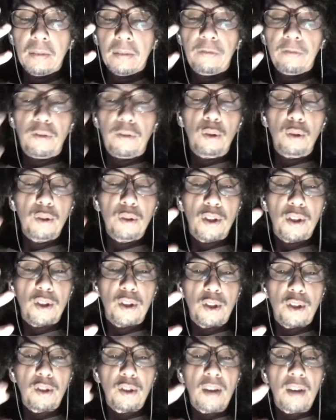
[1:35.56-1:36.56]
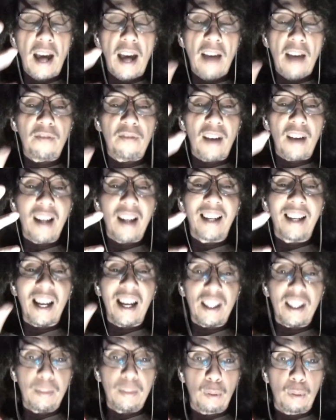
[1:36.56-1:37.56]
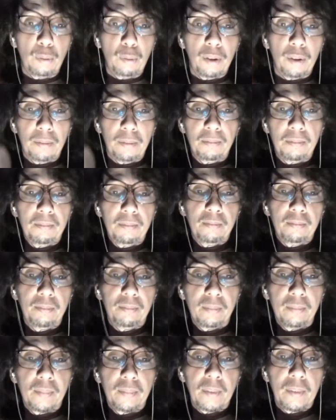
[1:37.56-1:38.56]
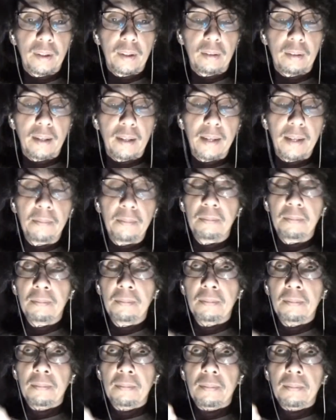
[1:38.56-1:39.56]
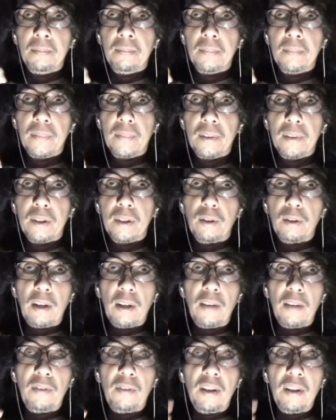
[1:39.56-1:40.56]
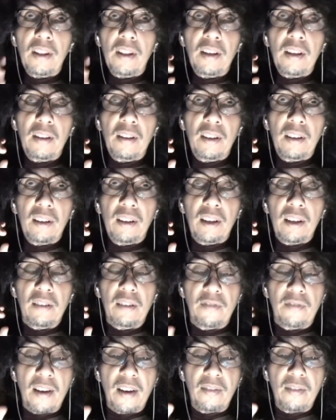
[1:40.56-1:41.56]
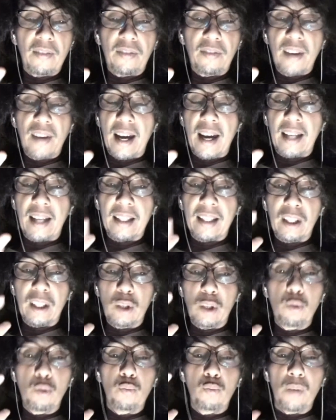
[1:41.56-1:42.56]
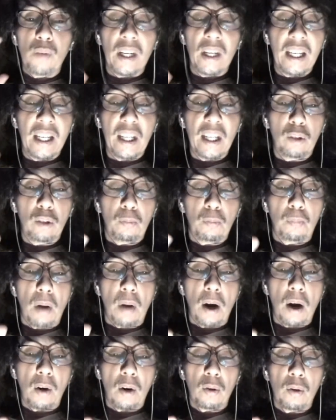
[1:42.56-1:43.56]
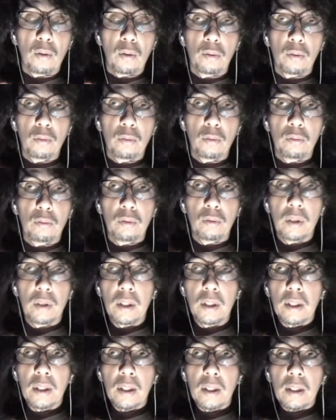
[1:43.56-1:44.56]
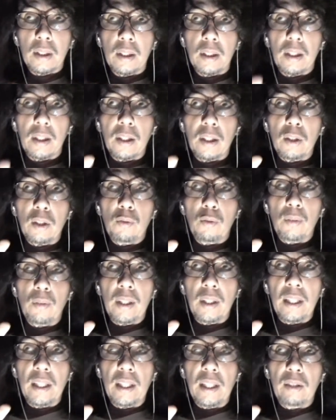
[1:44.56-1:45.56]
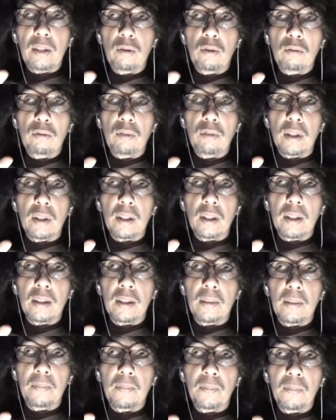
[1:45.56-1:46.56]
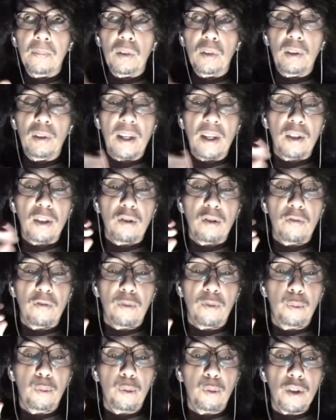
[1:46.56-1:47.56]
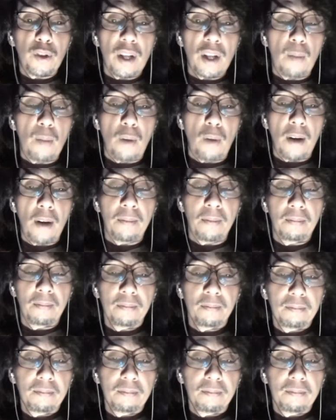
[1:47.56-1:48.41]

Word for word: Phones should have a guest mode, right? So that in the event that you really need to borrow, uh, you really need to uh, to lend your phone to someone,